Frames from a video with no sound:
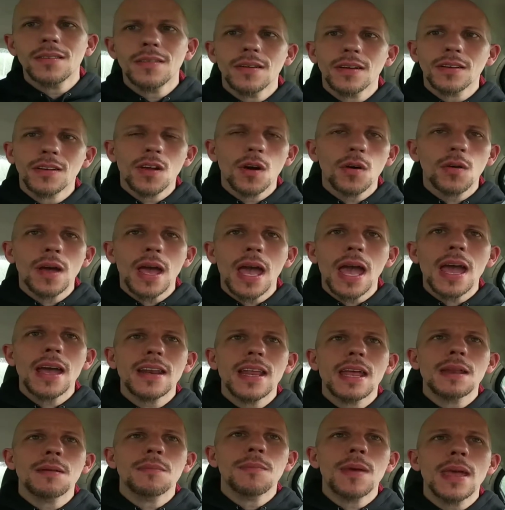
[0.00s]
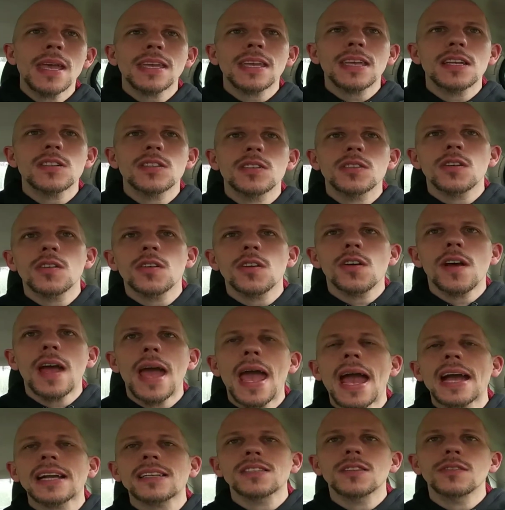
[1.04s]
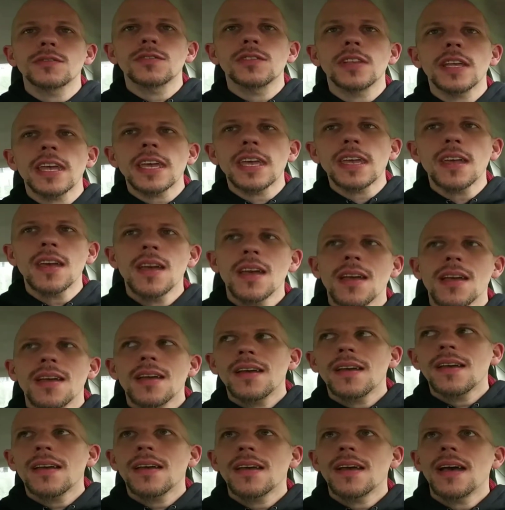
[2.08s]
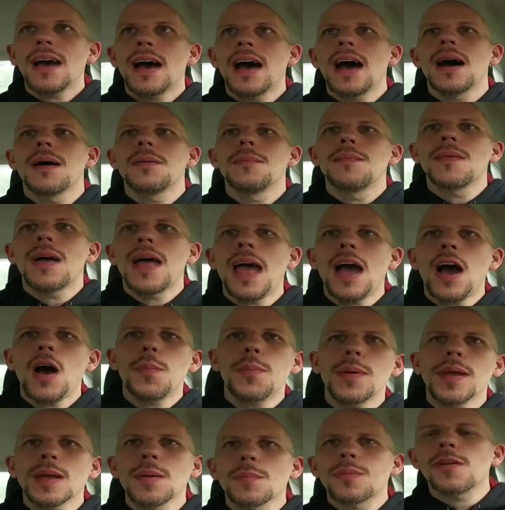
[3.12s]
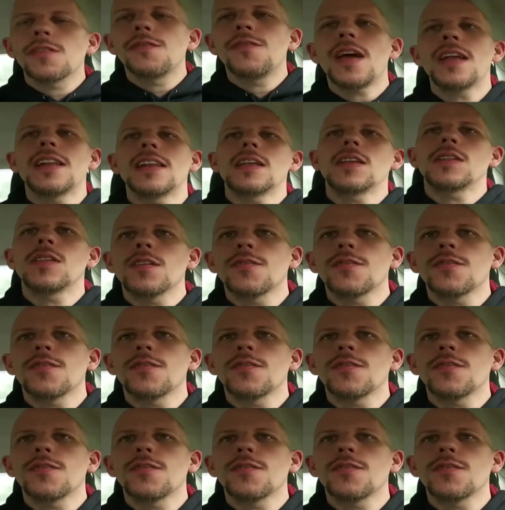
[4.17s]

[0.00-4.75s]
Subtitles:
go ahead and make it so you're actively helping prevent it in the